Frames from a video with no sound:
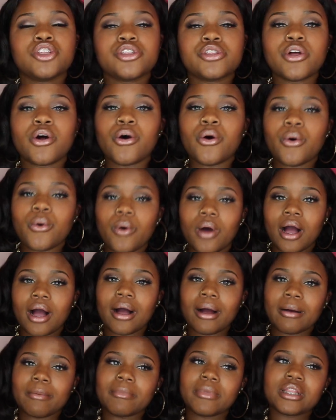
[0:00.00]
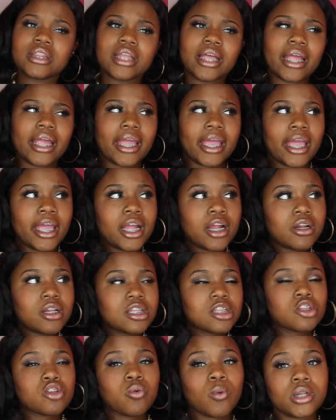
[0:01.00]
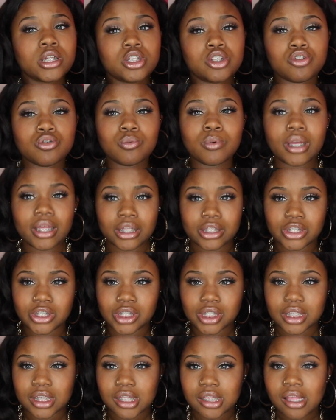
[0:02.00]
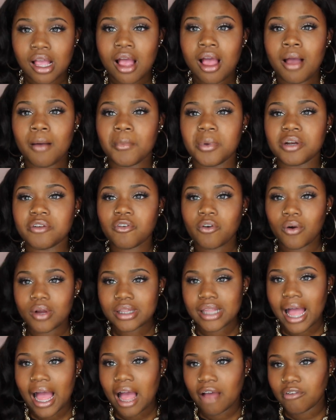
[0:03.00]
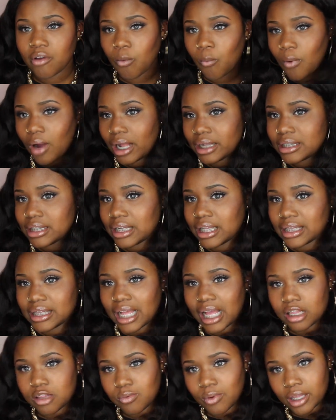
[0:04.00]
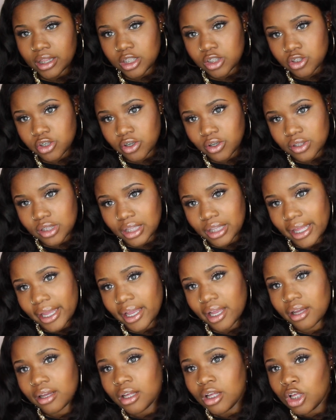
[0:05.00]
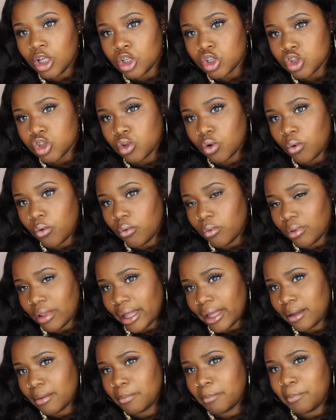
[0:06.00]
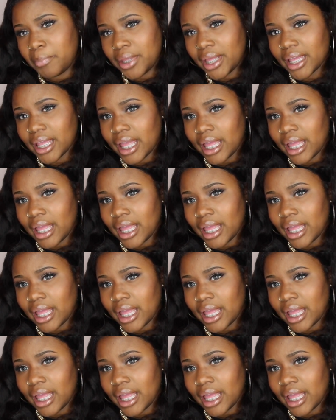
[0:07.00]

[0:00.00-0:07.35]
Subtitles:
So the hair is 22 inches, but of course I have it wanded, and that's why these curls are like so like big.